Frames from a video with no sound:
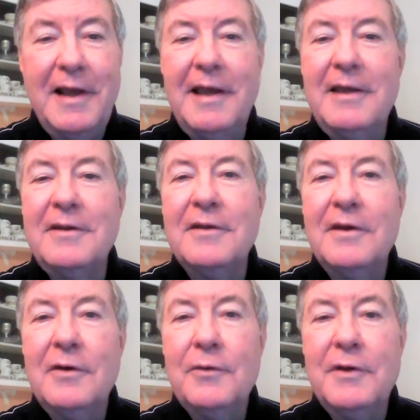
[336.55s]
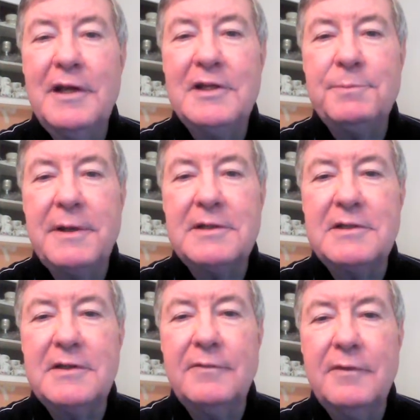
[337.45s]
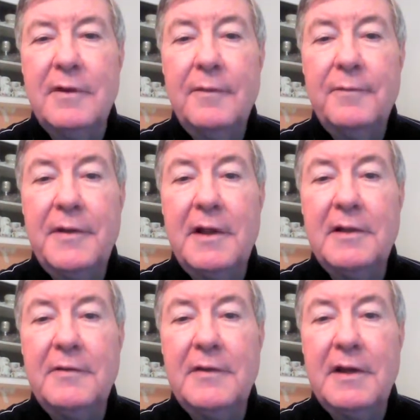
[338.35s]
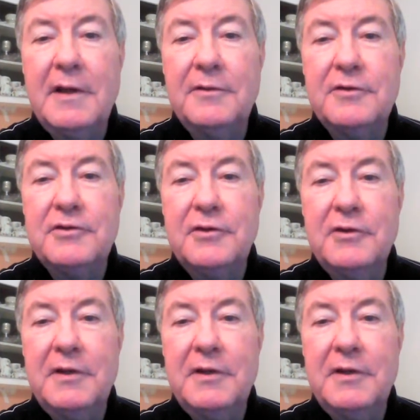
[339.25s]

Eight, what aspects of not loving others do you